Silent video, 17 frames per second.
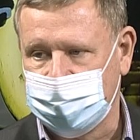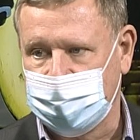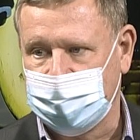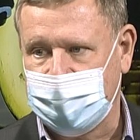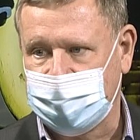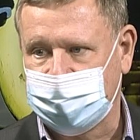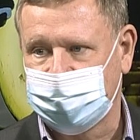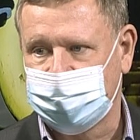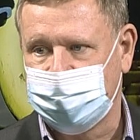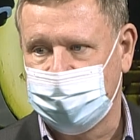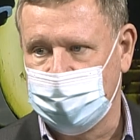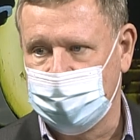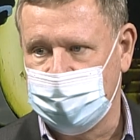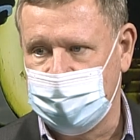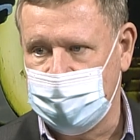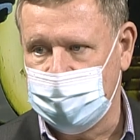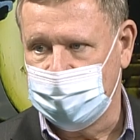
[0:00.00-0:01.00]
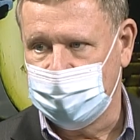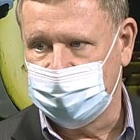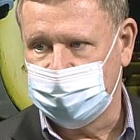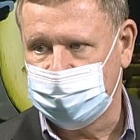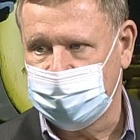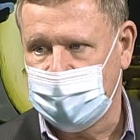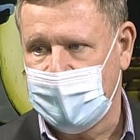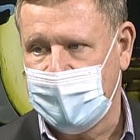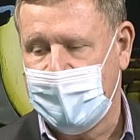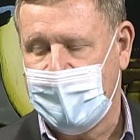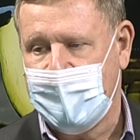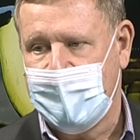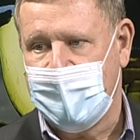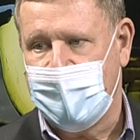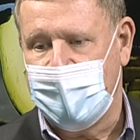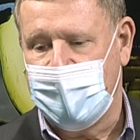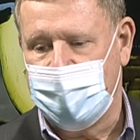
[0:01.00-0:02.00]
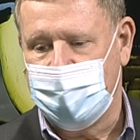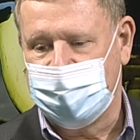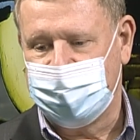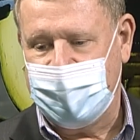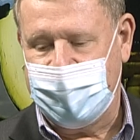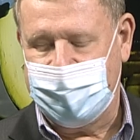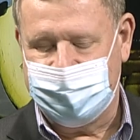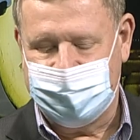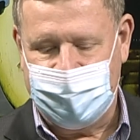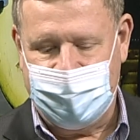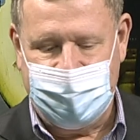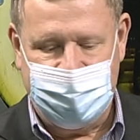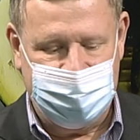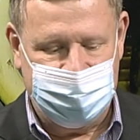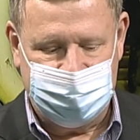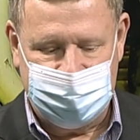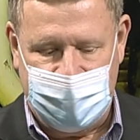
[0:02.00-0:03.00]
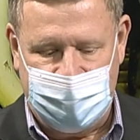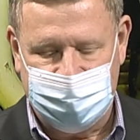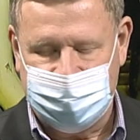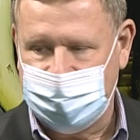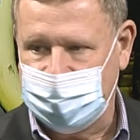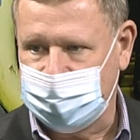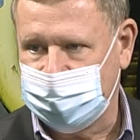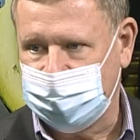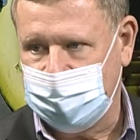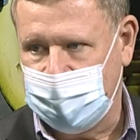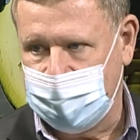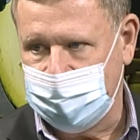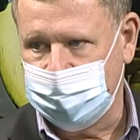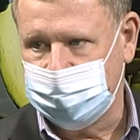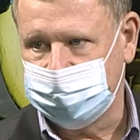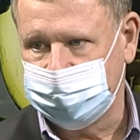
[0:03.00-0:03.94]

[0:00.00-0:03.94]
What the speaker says: in the next few years, but that date is not fixed yet.